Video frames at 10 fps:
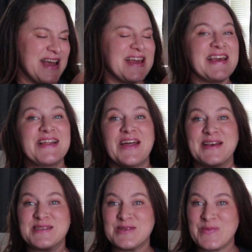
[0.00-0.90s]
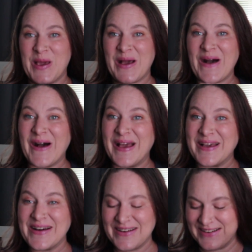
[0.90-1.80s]
He likes to make eye
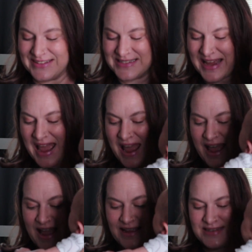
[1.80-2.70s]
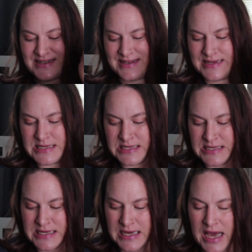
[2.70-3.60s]
contact.
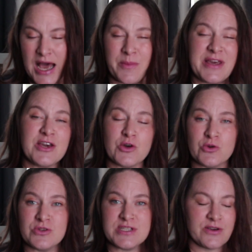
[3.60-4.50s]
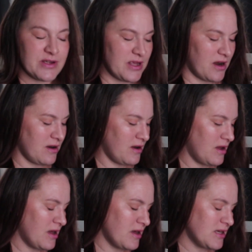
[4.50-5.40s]
He coos here and there.
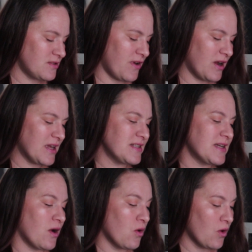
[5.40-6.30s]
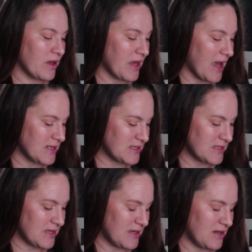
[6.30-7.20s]
He's very content. Oh,
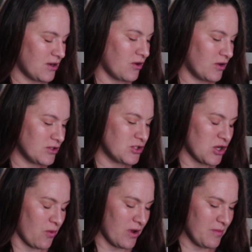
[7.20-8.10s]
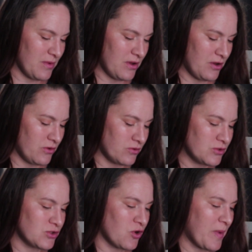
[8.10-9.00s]
yes. We're going to show him. We'll
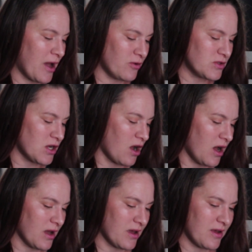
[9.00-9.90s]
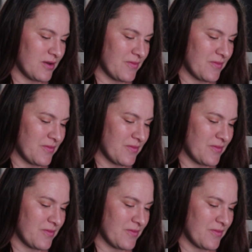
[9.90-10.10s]
show him how you talk.